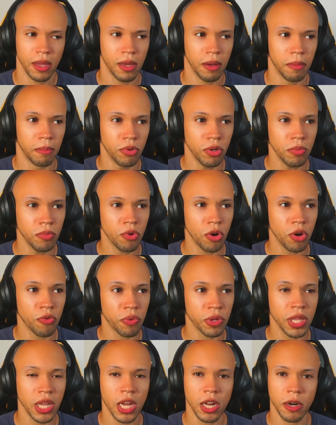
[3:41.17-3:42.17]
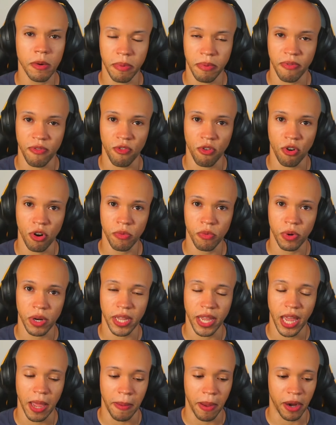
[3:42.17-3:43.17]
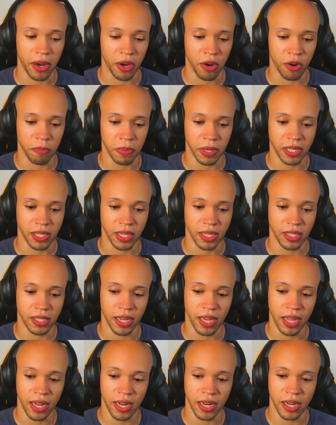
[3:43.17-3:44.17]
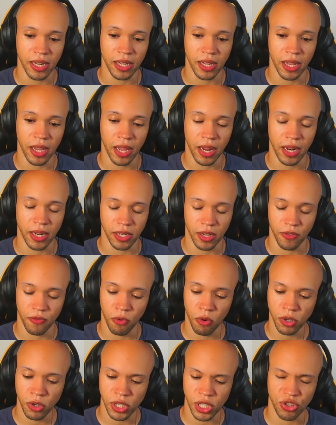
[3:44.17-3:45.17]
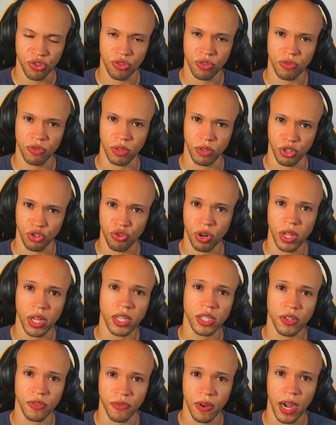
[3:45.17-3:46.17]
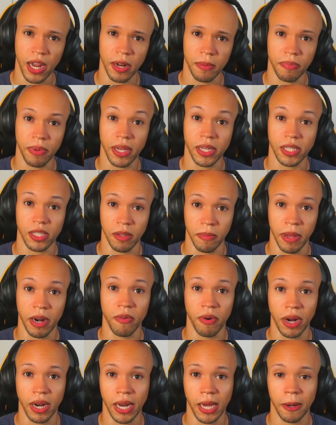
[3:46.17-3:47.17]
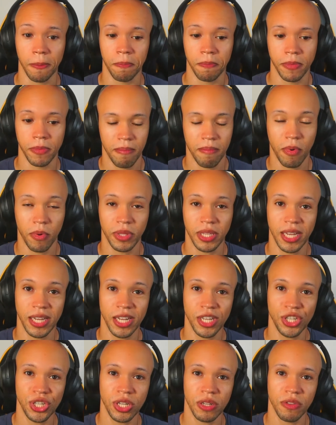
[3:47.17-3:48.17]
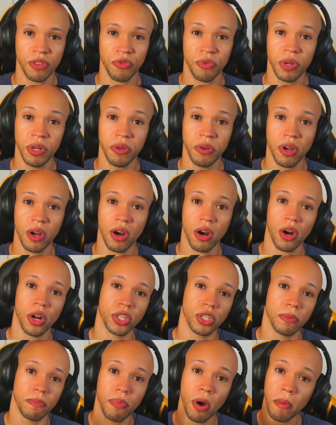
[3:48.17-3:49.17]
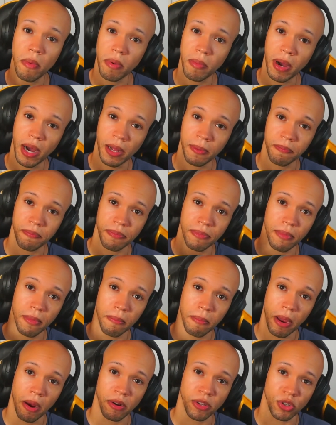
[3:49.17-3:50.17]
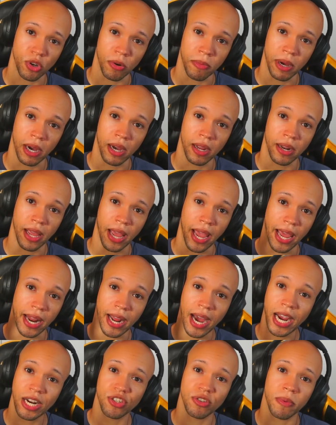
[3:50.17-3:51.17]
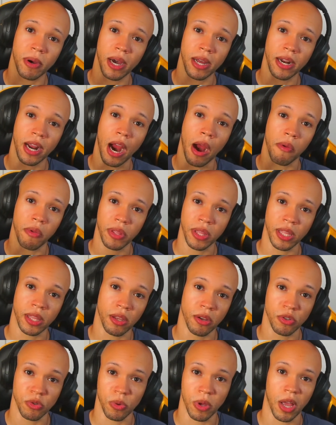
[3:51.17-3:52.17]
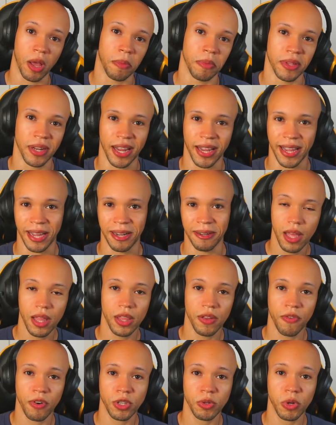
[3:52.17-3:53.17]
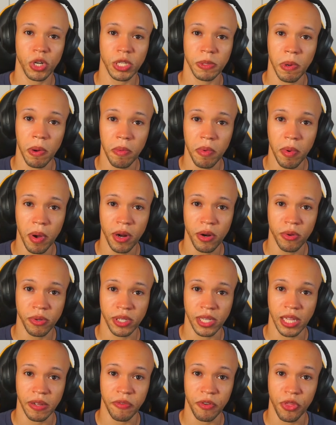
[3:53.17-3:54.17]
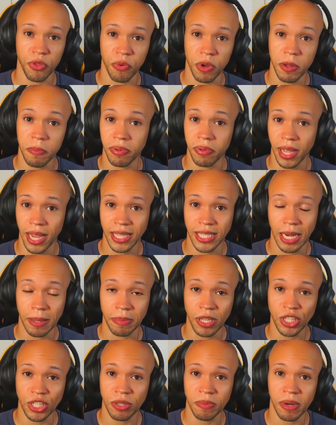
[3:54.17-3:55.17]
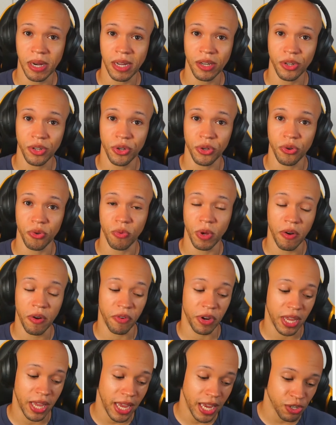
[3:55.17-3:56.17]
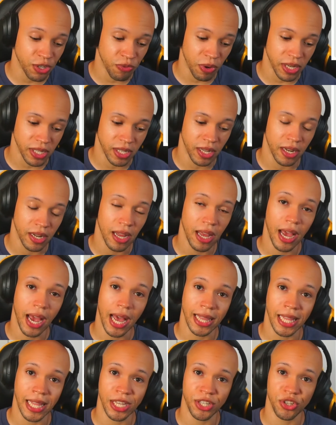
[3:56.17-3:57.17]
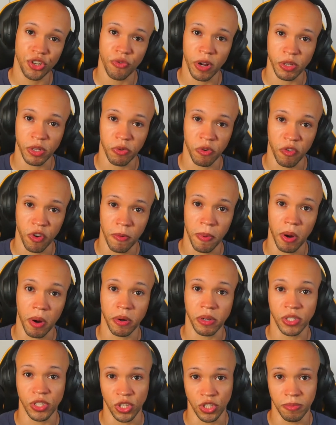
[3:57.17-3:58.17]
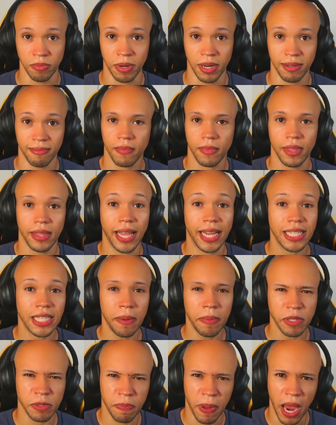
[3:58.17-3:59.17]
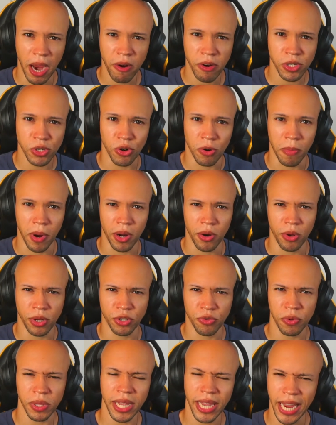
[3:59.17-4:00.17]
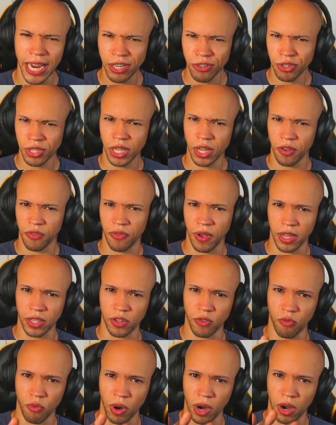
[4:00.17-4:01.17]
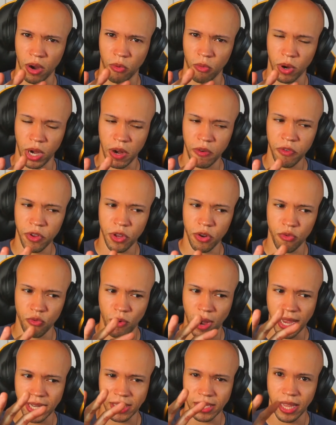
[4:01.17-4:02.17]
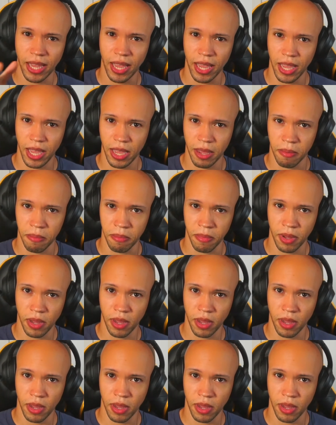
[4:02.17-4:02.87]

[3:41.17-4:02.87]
Bloomlord really underperformed when he came out here in BT10 and is unfortunately struggling to find a place in the meta right now. With the addition of the 3 new cards, Pomomon, Parasaurmon, and Hydramon, I really think those will help the deck out. The first one is Pomomon, who's a level 3 plant-type Digimon, who, whenever he is rested, allows you to rest one of your opponent's Digimon. Next up is Parasaurmon, who has a really interesting effect of where, whenever you rest him,